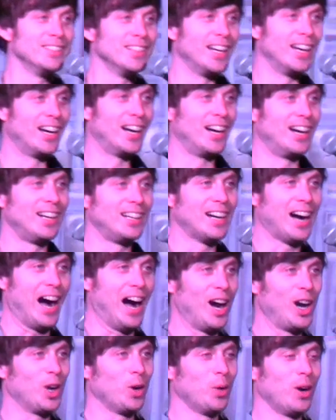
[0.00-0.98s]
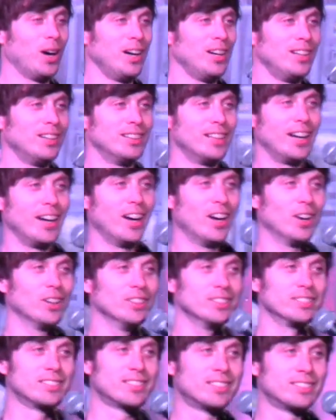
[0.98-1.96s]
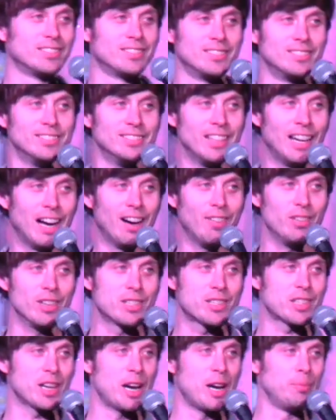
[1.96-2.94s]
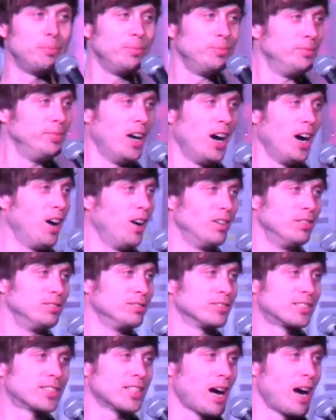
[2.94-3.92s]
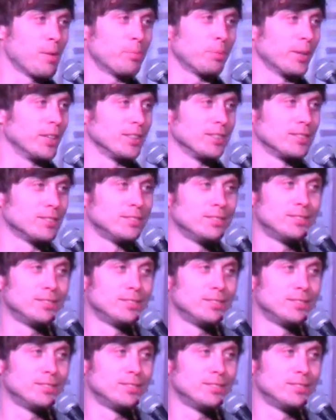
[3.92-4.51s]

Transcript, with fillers: Yeah, Iowa, they don't have the same. No, stop it.